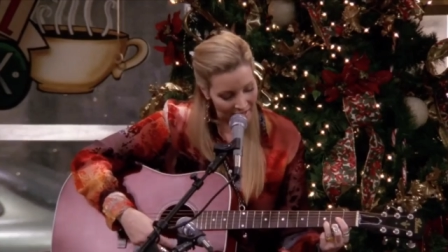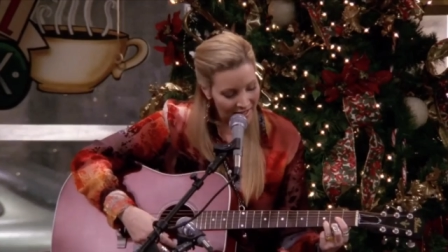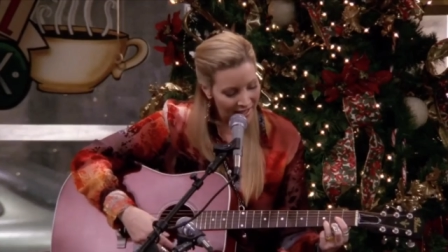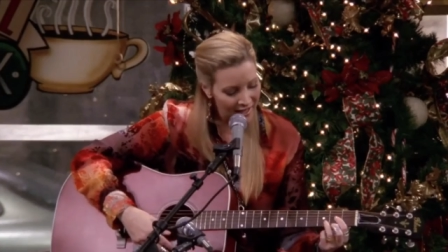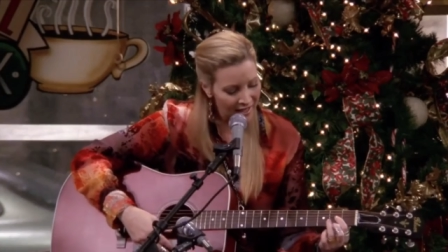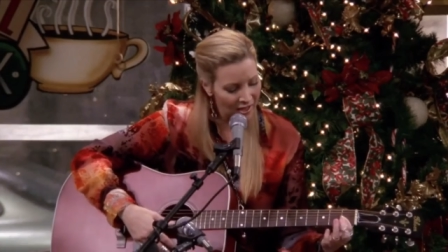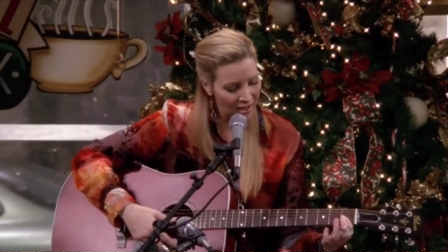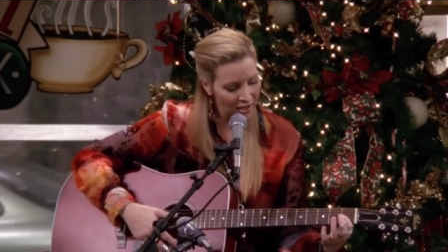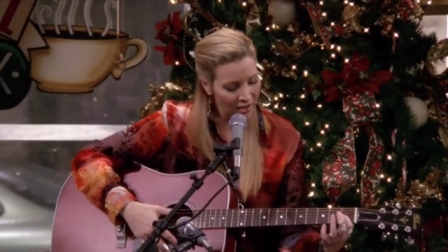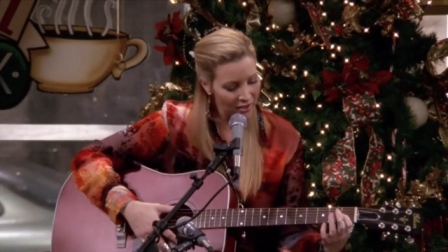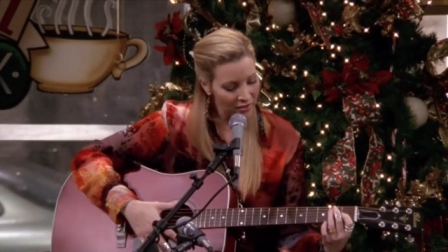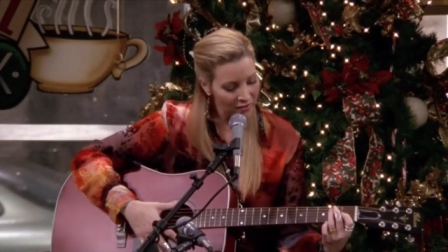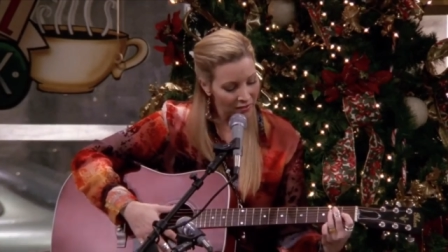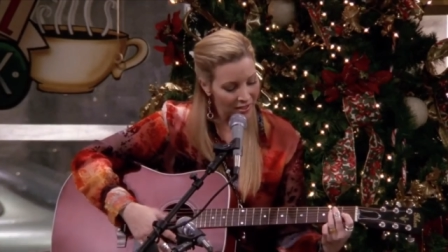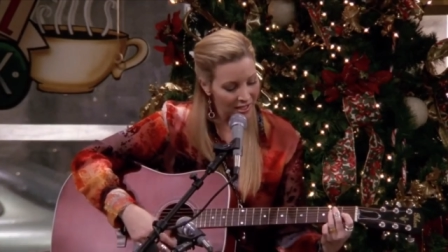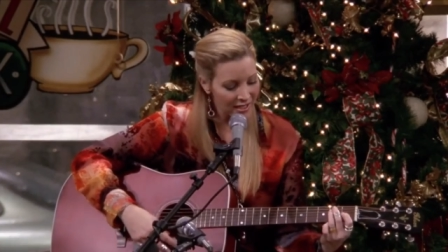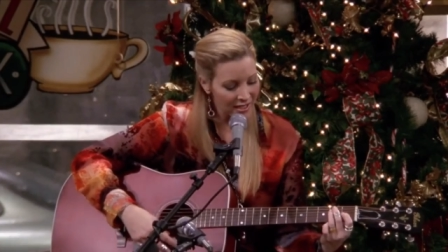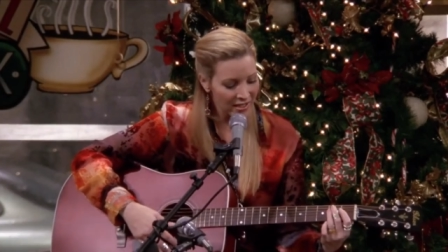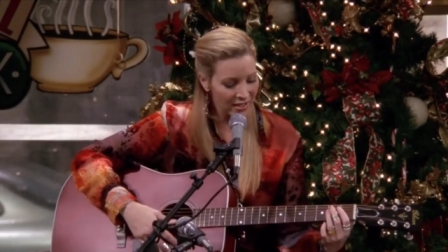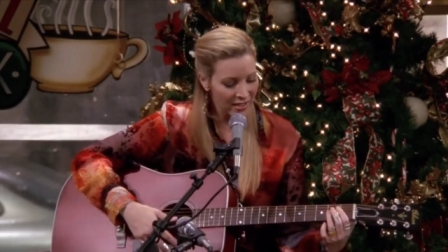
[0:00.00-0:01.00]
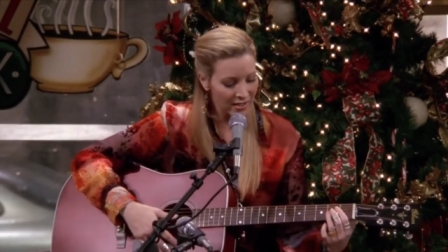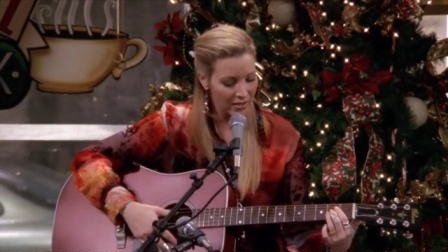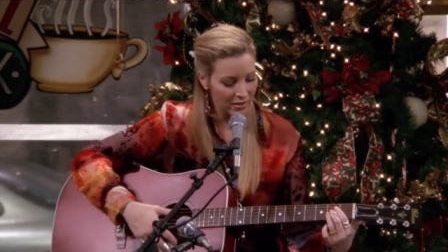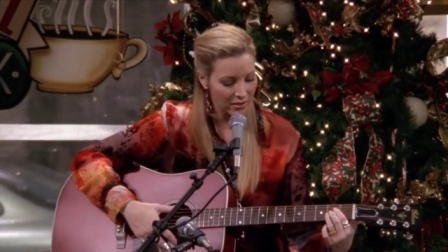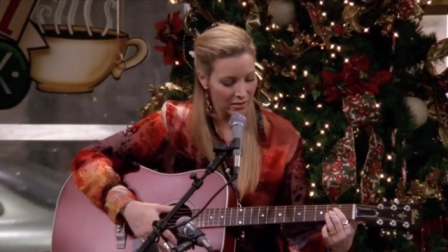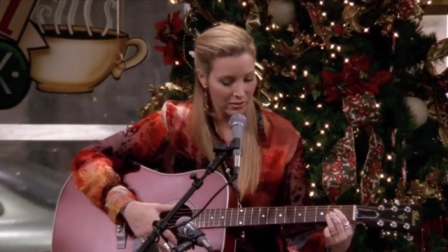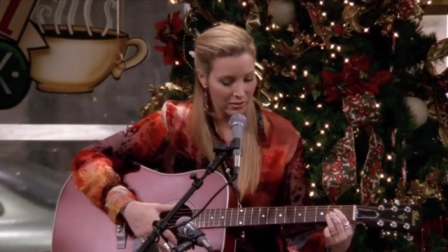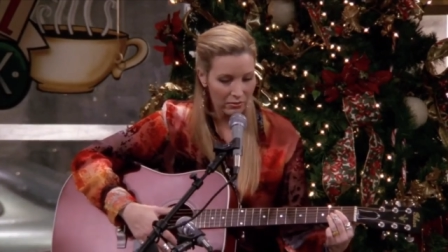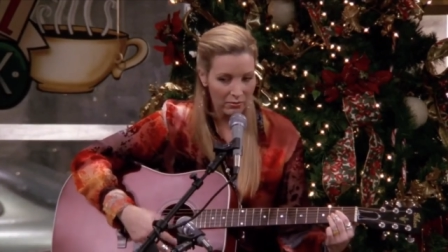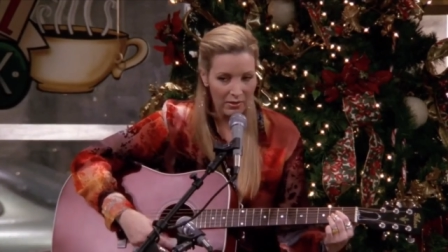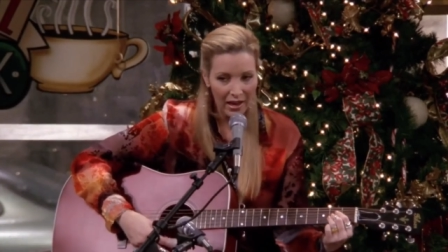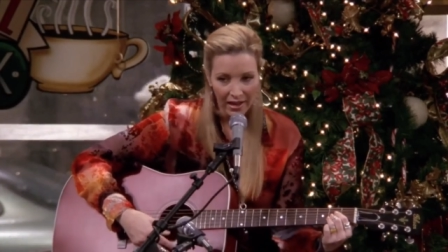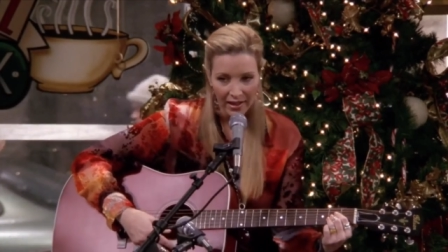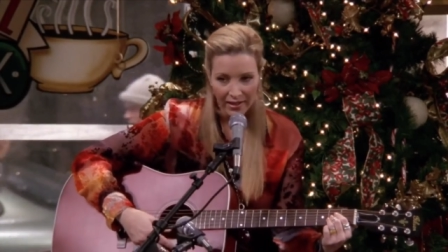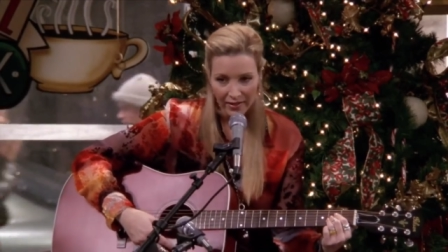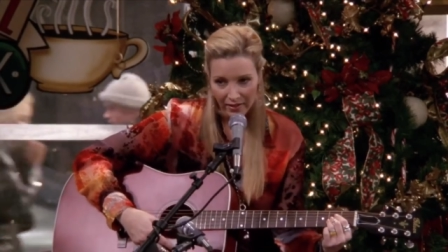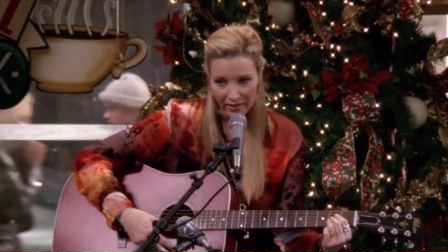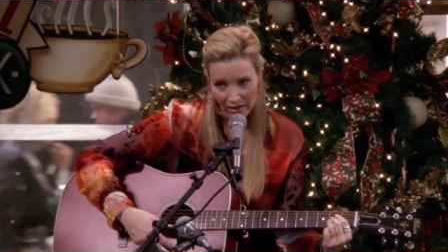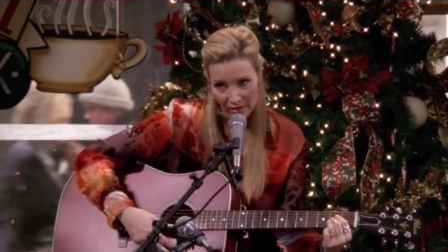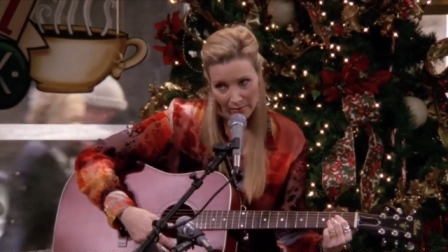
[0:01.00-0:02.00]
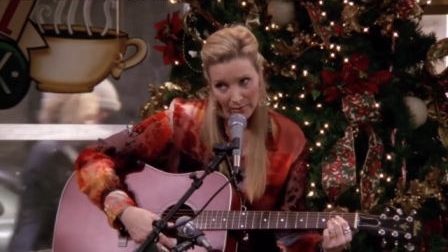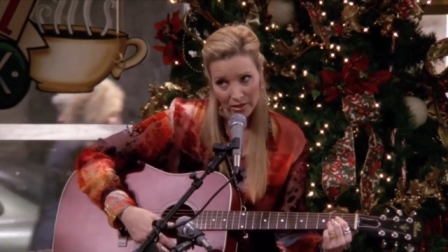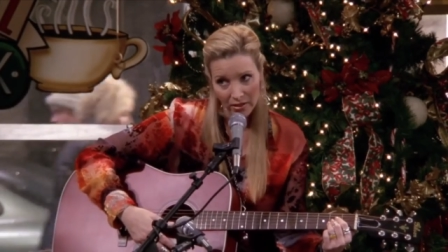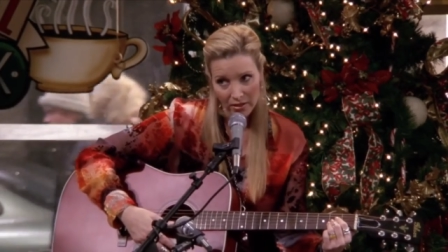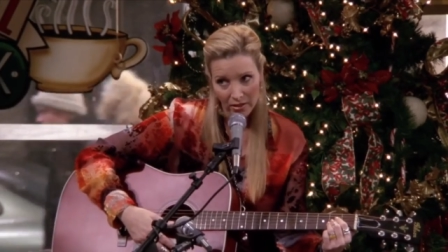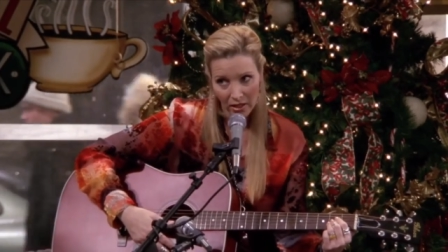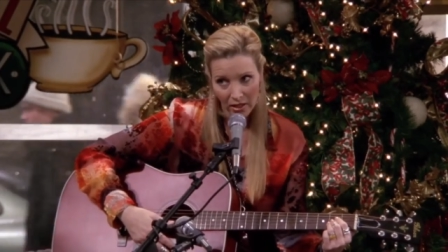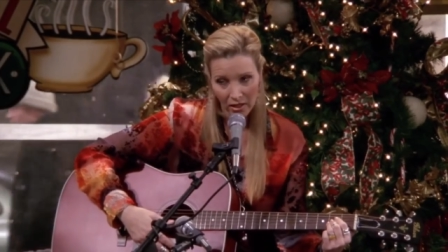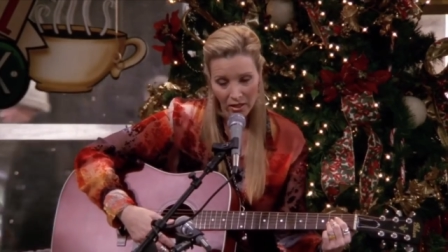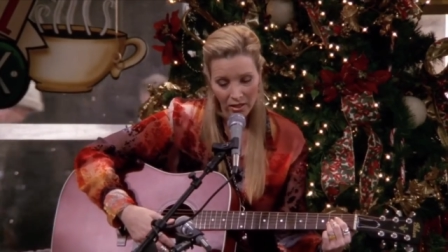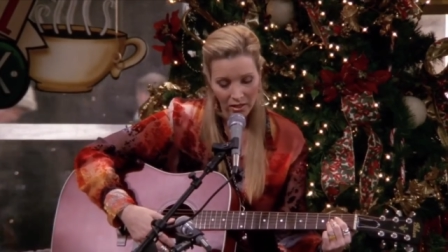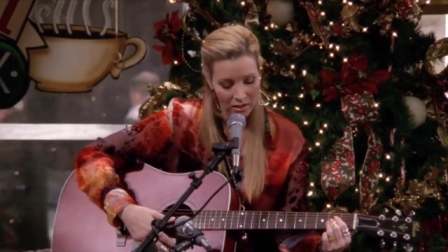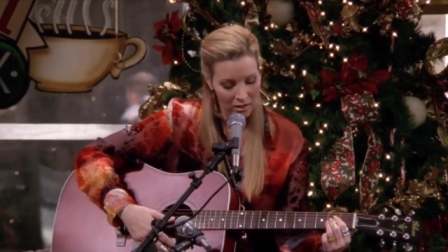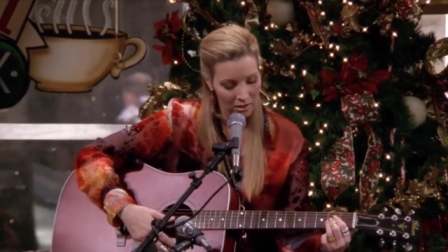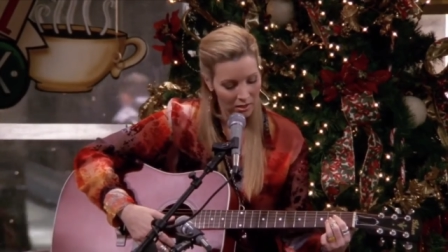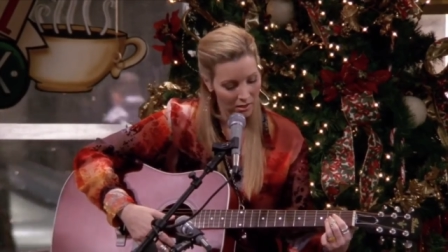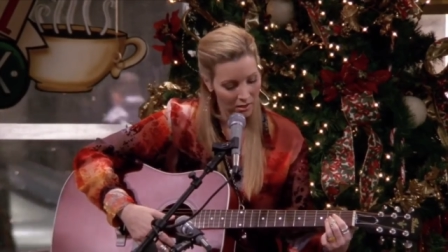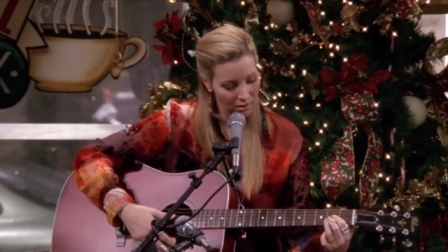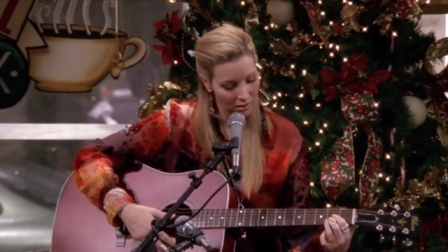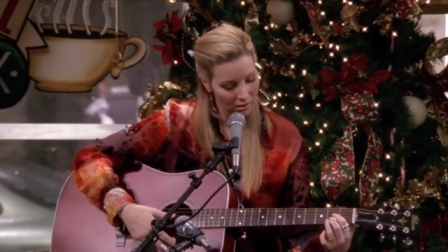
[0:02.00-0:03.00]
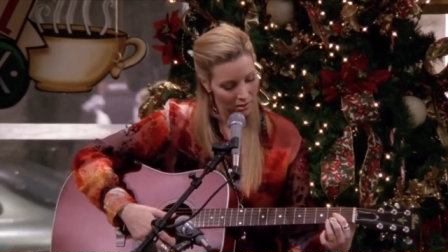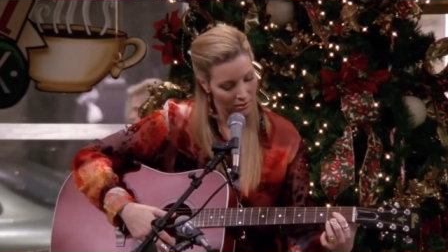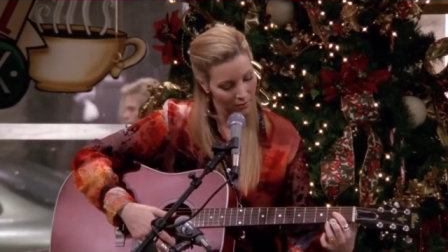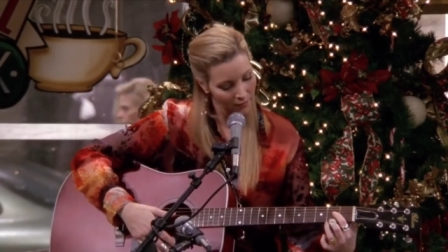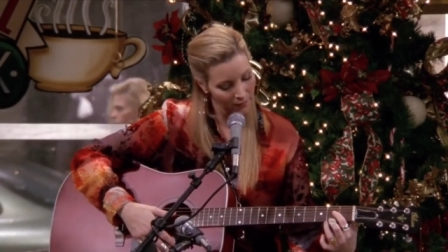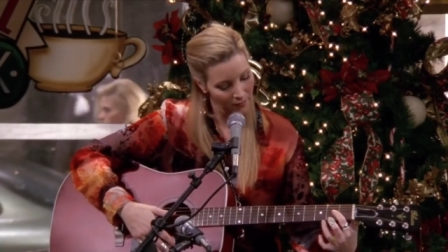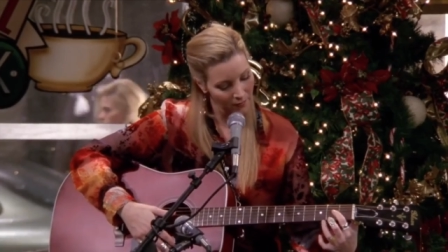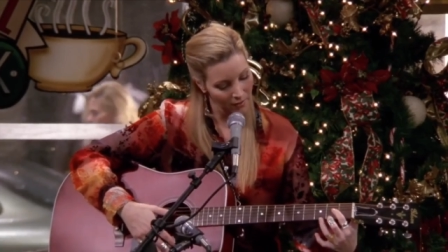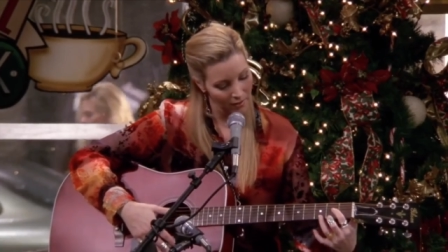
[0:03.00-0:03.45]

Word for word: Said all you need is to write them a song.